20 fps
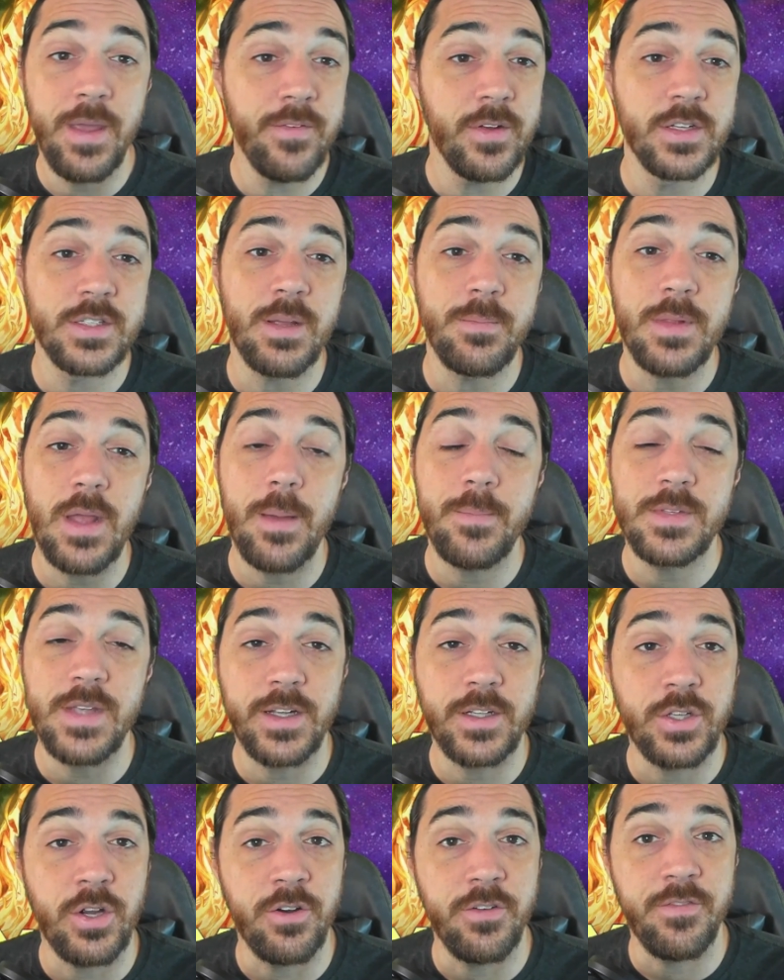Even sometimes
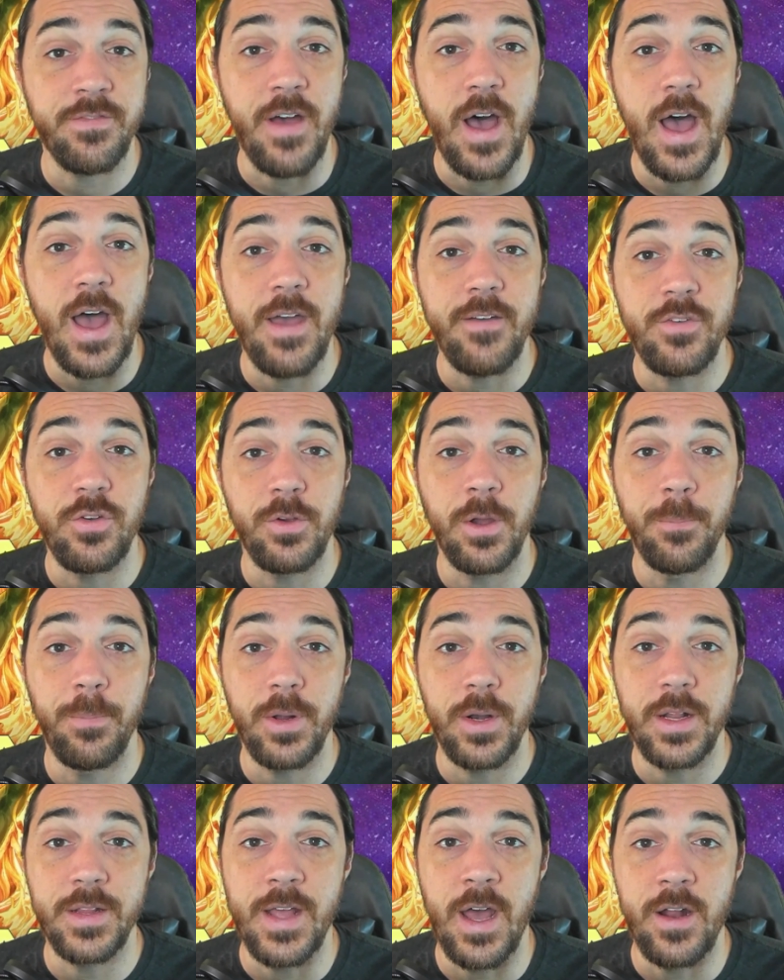like turn 5, you can
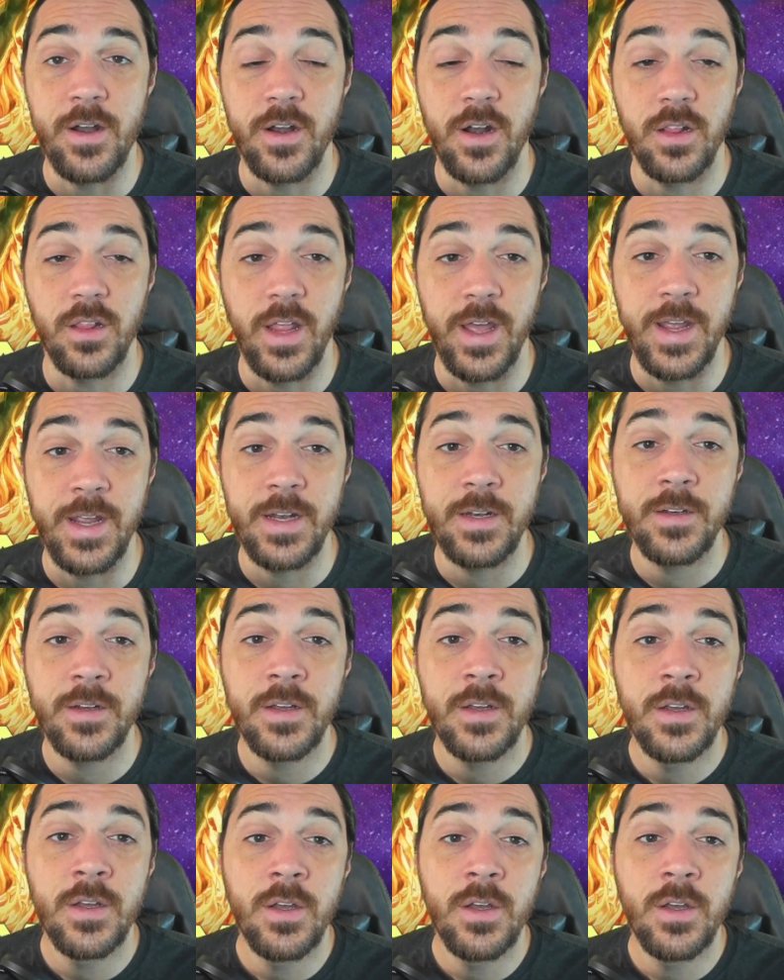put it down in a lane